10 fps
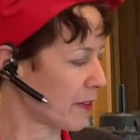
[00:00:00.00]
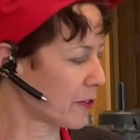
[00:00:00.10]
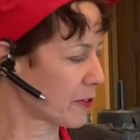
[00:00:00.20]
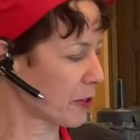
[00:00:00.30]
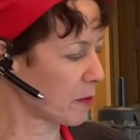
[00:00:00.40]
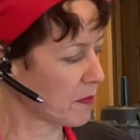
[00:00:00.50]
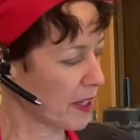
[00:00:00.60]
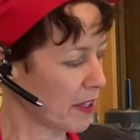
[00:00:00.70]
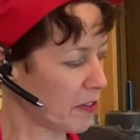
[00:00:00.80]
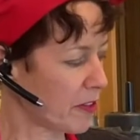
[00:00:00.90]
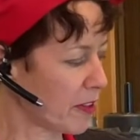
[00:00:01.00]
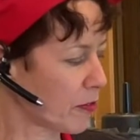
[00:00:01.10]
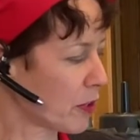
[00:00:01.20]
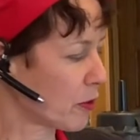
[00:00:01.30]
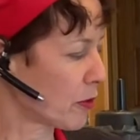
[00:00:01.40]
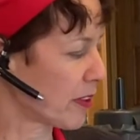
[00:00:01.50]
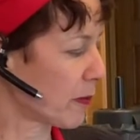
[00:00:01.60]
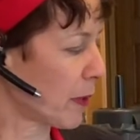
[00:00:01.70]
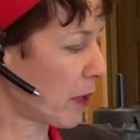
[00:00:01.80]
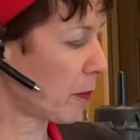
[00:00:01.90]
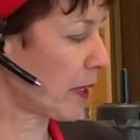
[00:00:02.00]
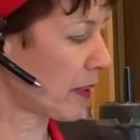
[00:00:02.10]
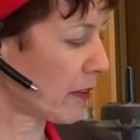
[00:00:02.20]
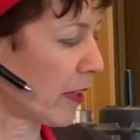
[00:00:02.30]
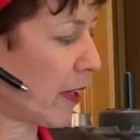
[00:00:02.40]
so feel free to experiment.